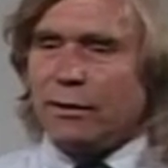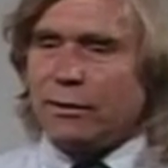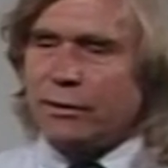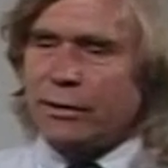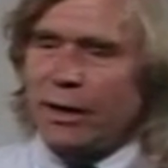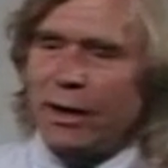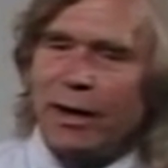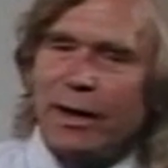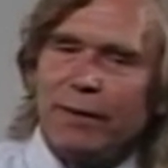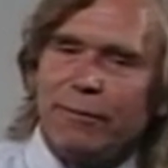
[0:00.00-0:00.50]

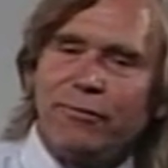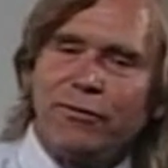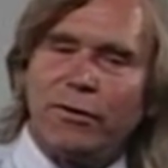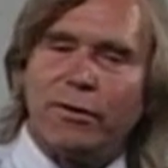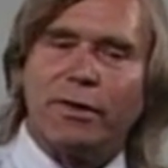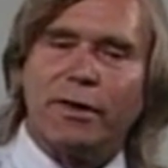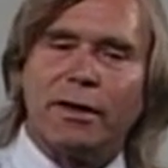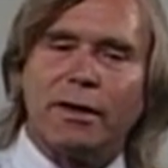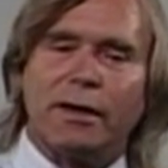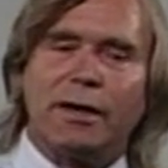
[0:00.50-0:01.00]
Time
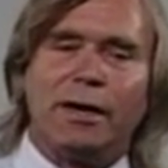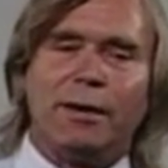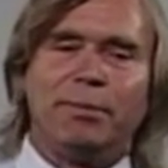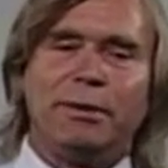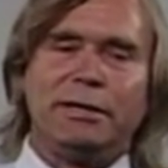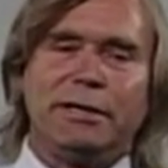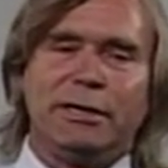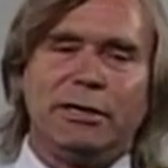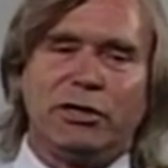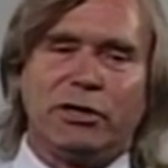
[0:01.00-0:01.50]
for the
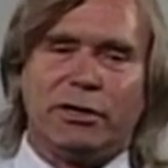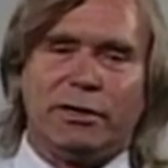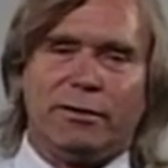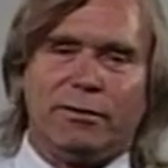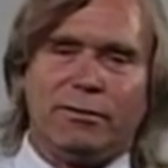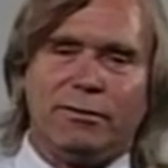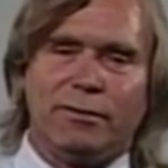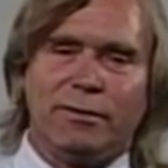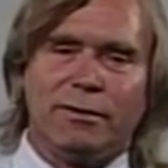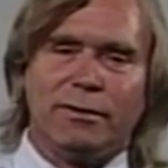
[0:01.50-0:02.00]

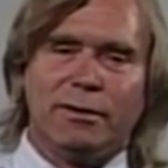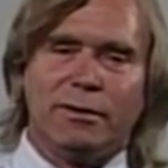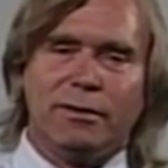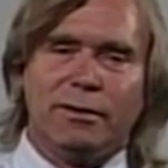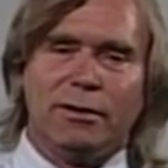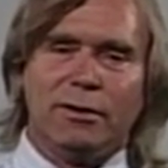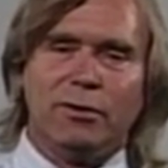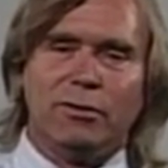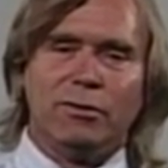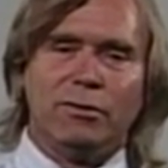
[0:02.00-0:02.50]
competition,
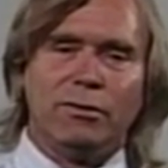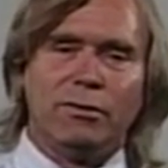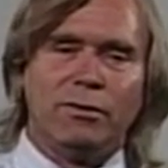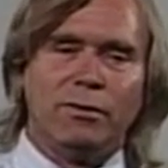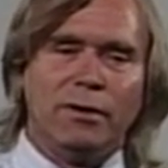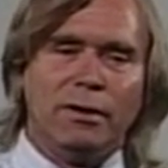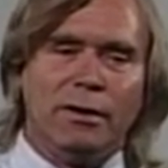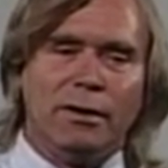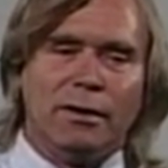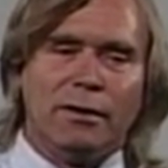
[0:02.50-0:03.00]

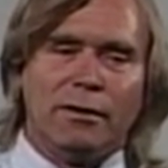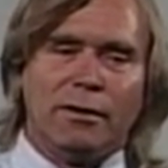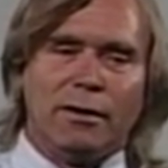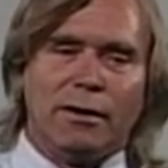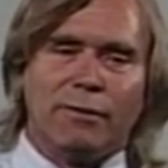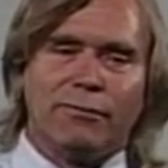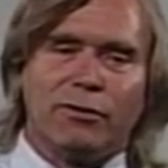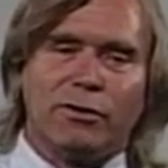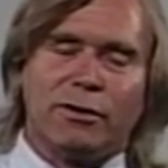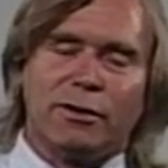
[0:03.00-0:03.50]
who,
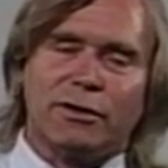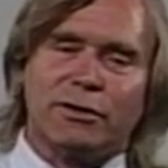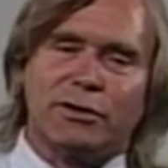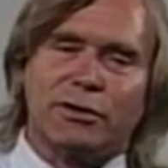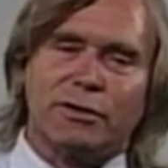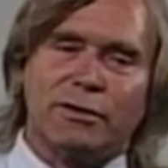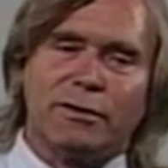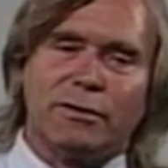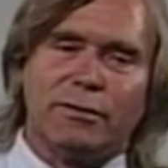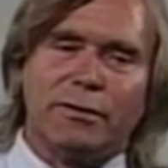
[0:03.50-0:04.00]
of
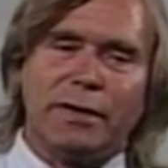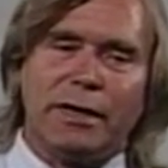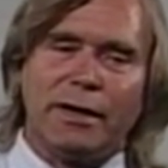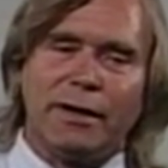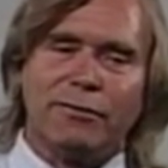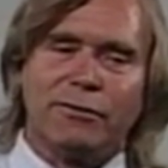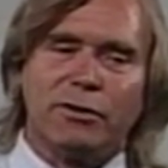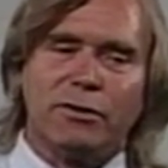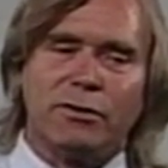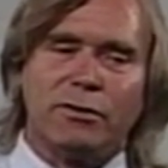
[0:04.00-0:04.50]
course, we
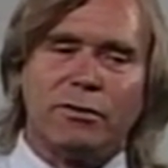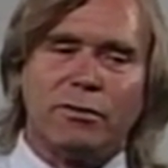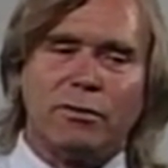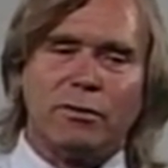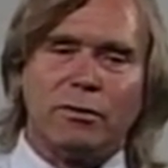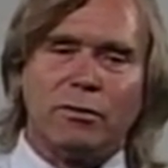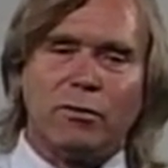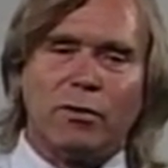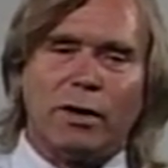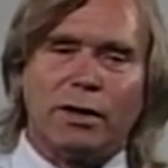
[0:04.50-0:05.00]
have to
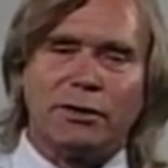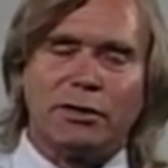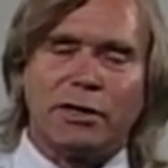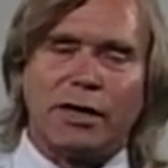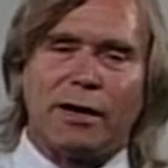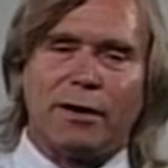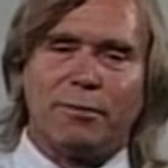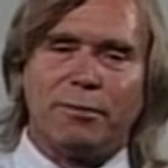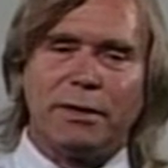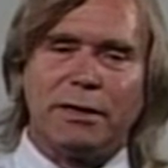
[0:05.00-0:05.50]
watch
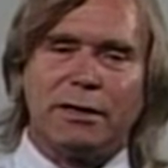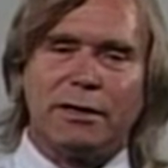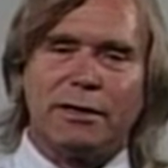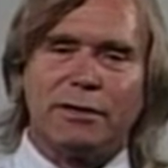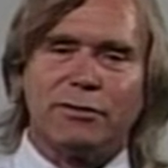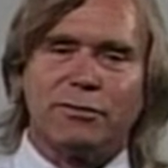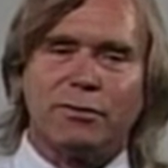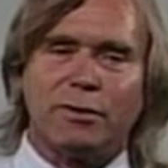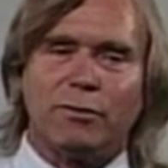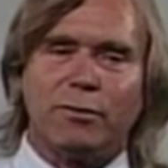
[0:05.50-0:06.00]
out,
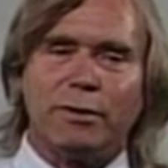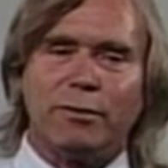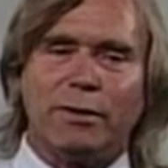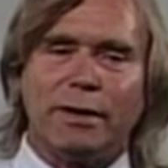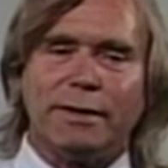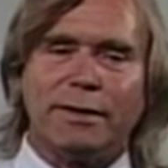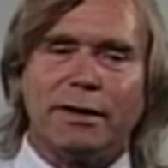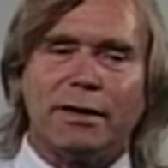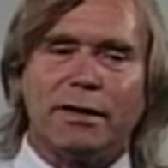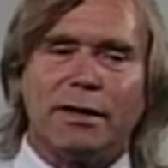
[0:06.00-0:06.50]
because what we
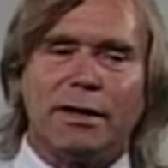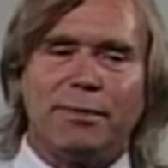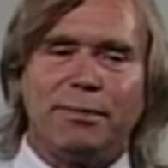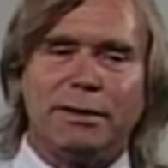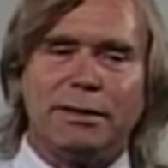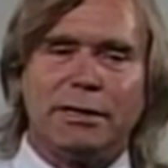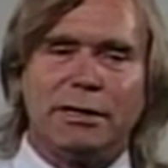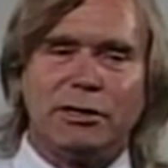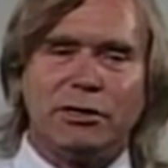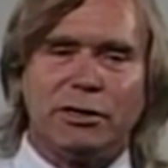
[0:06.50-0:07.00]
want the
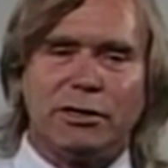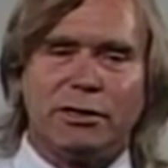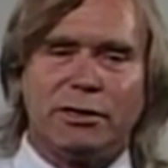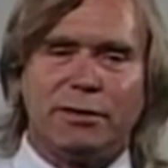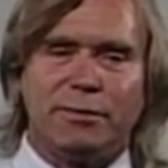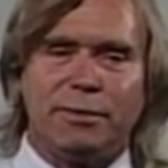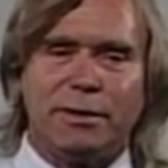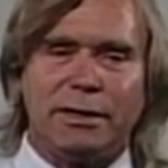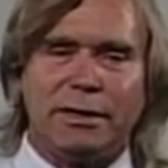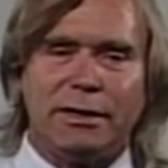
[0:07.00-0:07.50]
competition
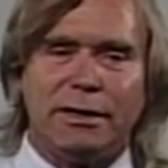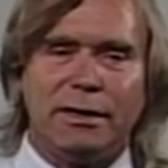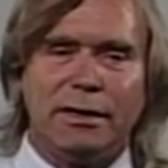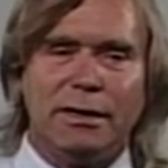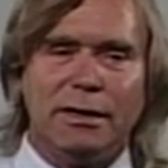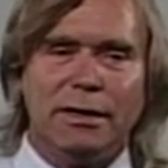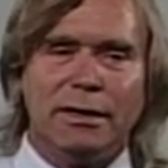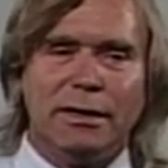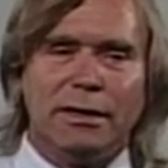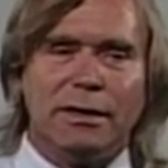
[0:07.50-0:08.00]
to be
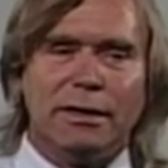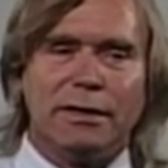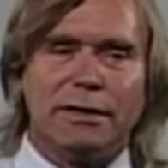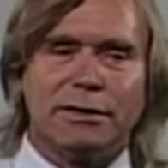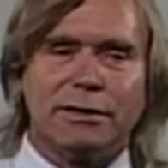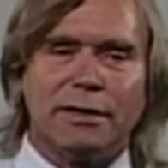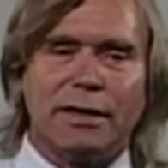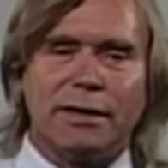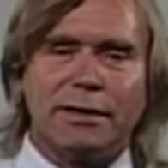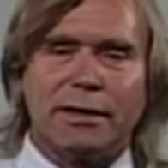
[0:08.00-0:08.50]

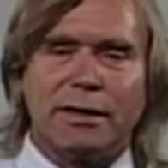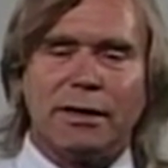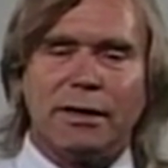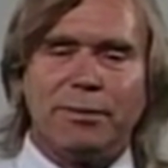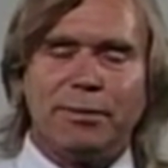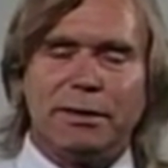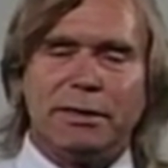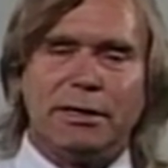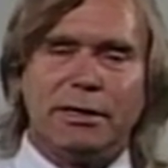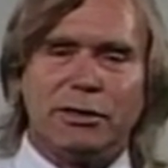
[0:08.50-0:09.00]
is not
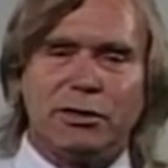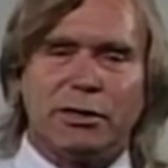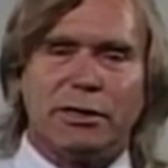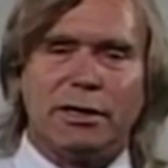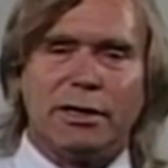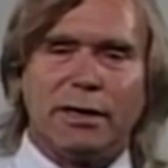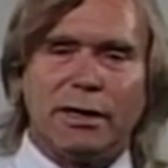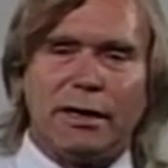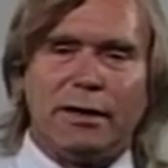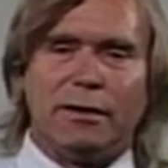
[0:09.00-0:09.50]

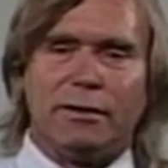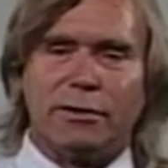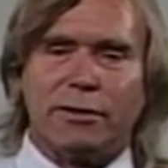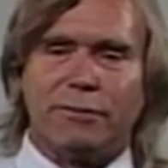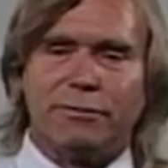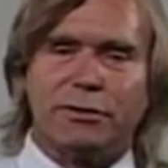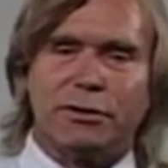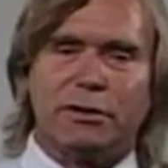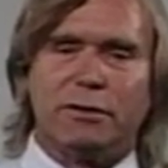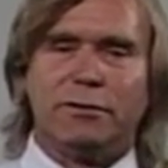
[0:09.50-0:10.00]
competition
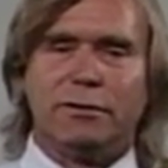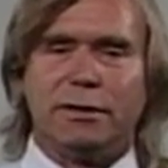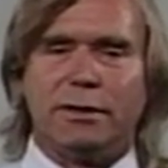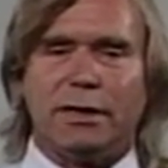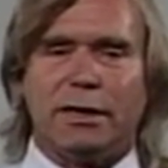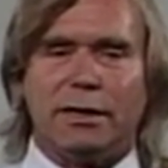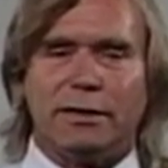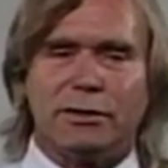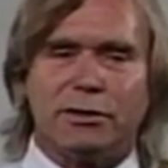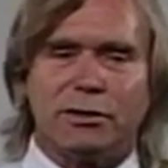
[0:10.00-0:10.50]
of student
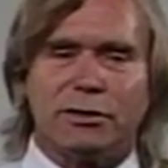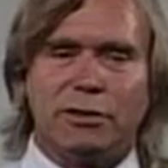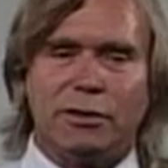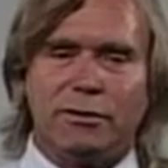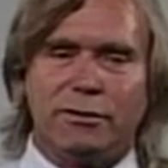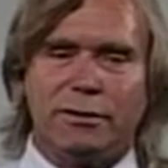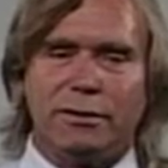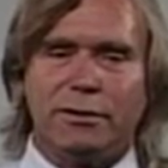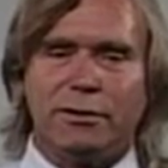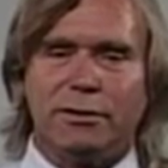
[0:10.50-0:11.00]
against
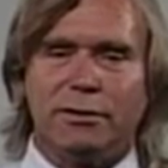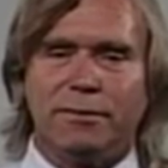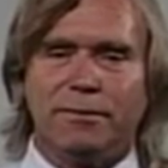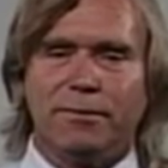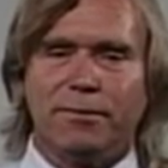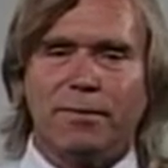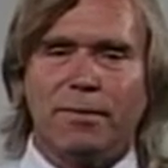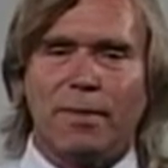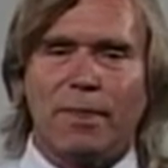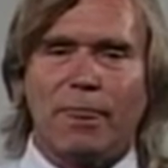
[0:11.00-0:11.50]
student,
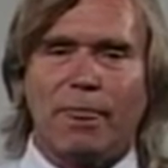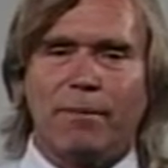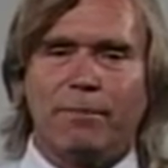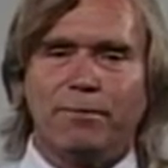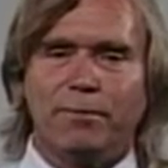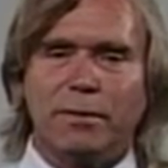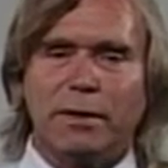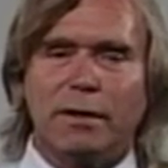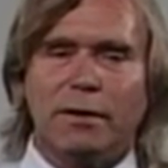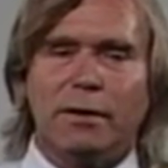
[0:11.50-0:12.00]

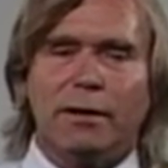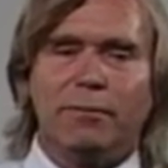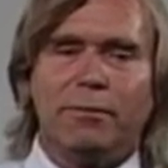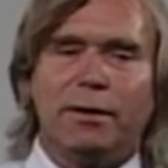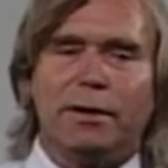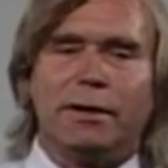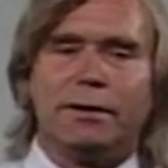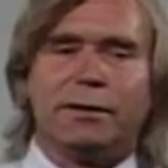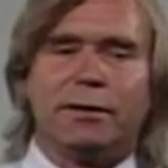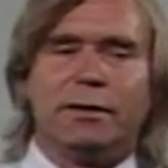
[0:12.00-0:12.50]

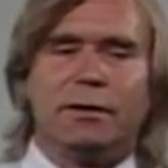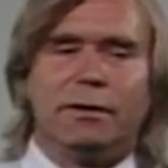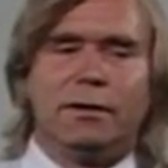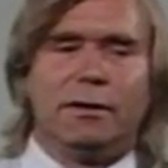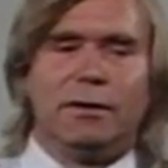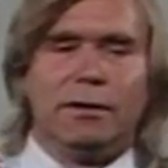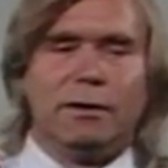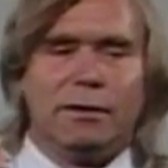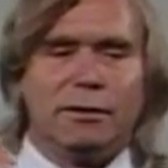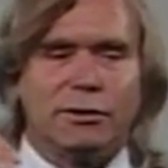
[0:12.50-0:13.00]
but
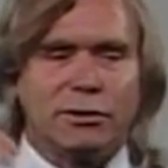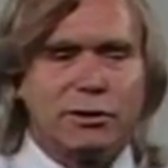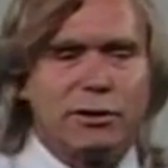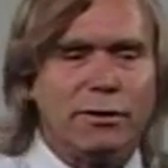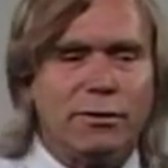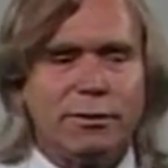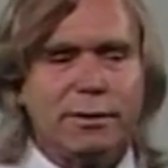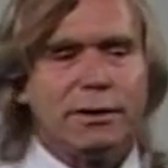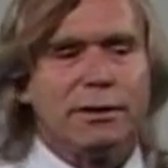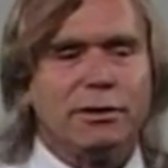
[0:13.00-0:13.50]

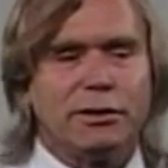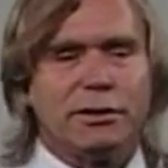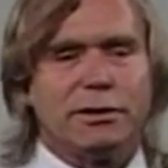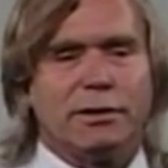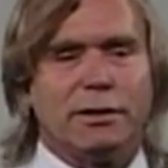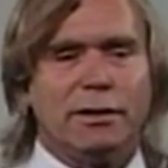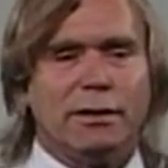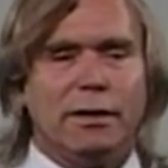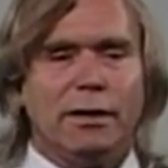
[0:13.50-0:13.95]
students